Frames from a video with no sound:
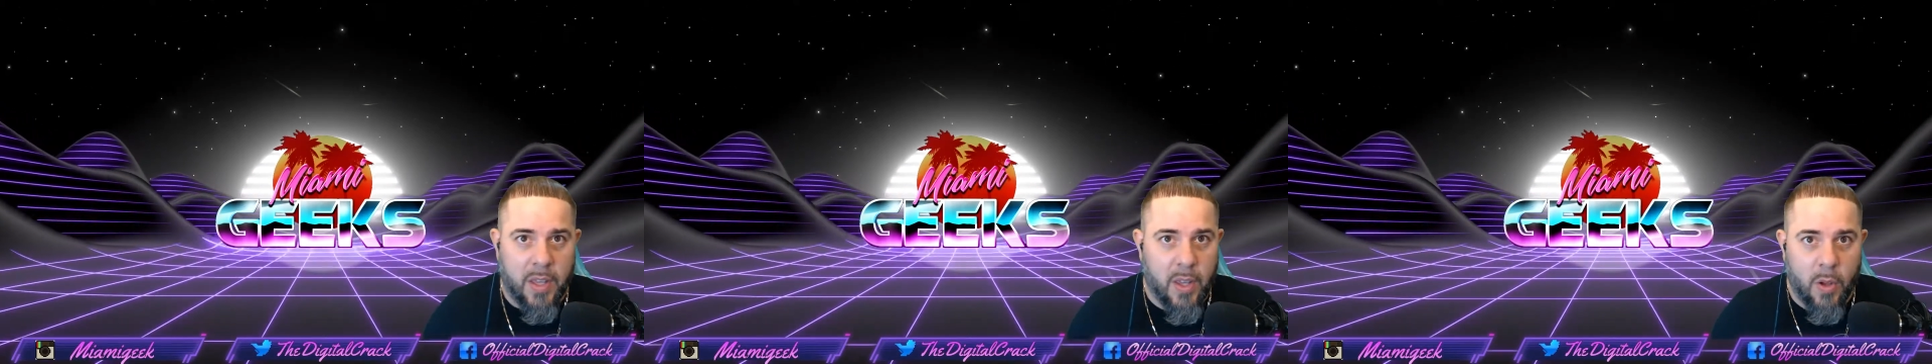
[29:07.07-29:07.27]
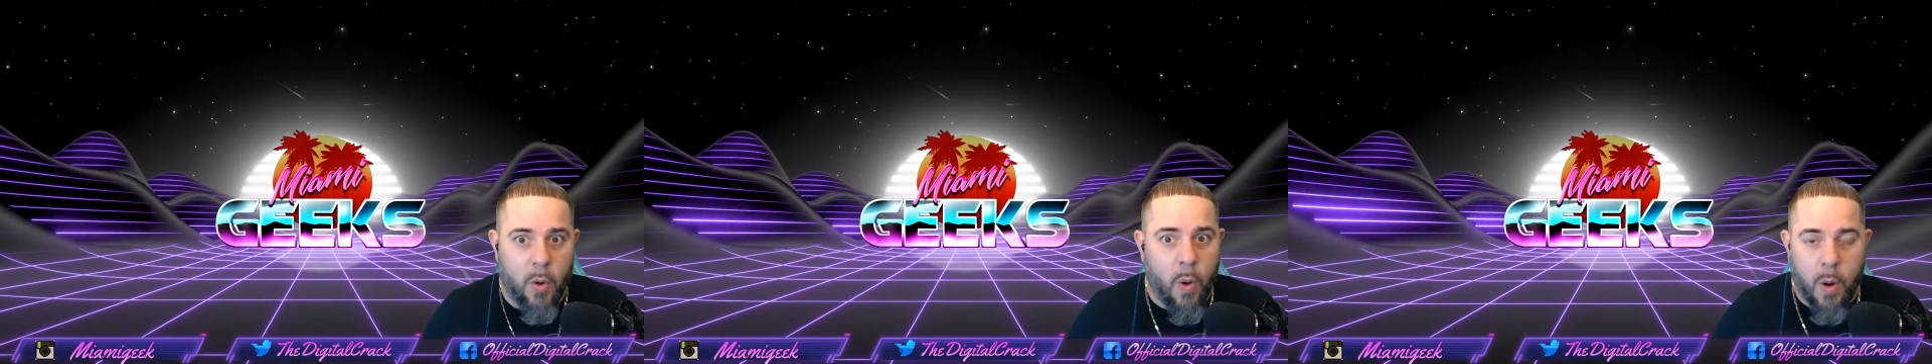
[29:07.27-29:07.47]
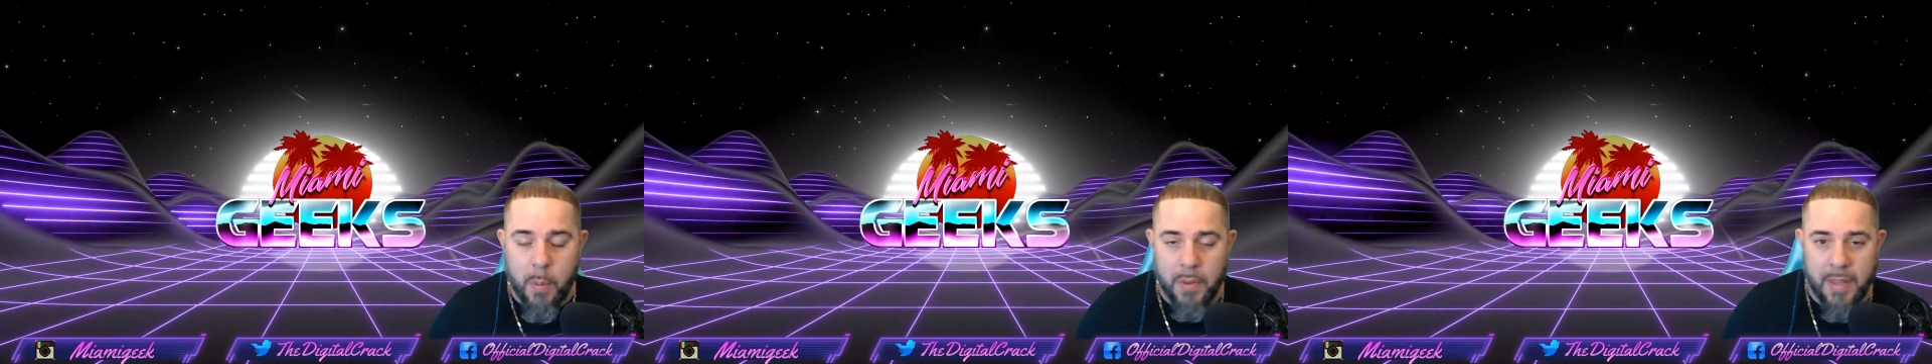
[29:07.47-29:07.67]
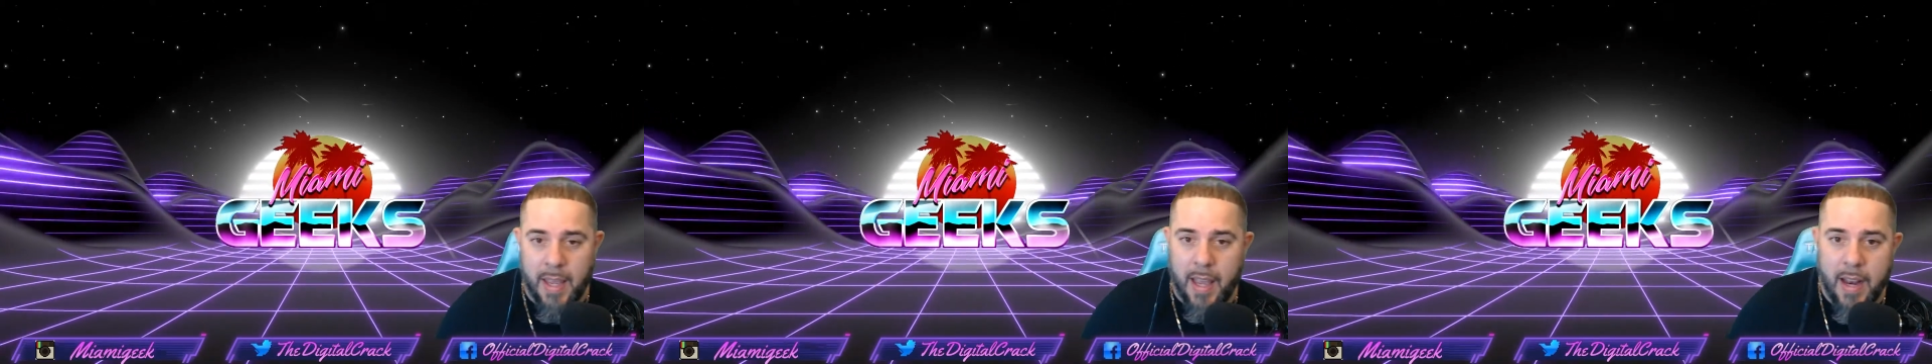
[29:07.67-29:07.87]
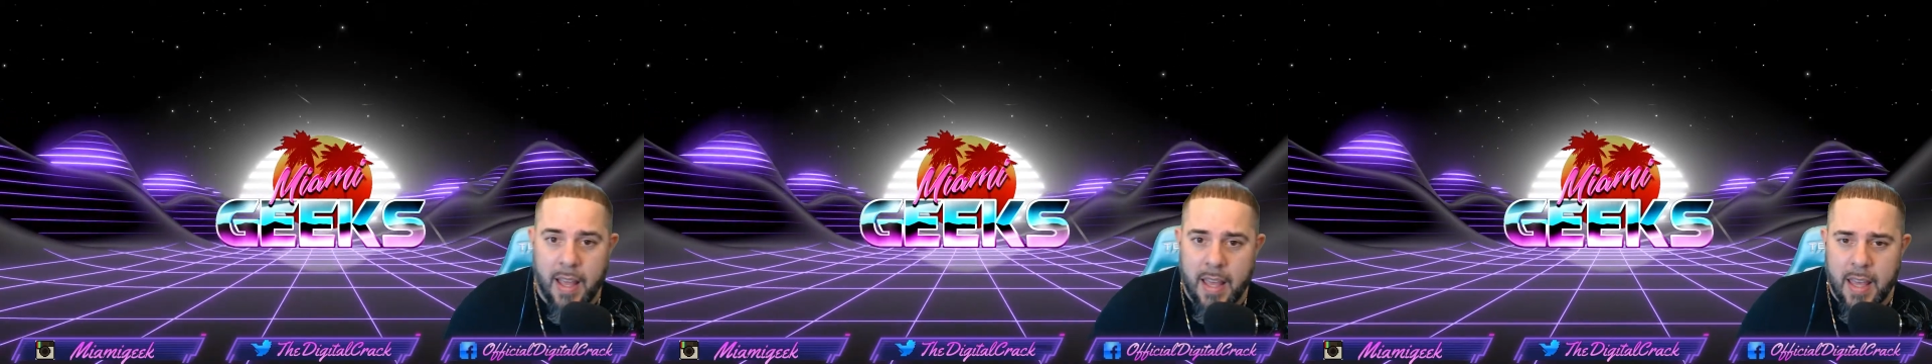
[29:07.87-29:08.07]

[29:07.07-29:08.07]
go on with that.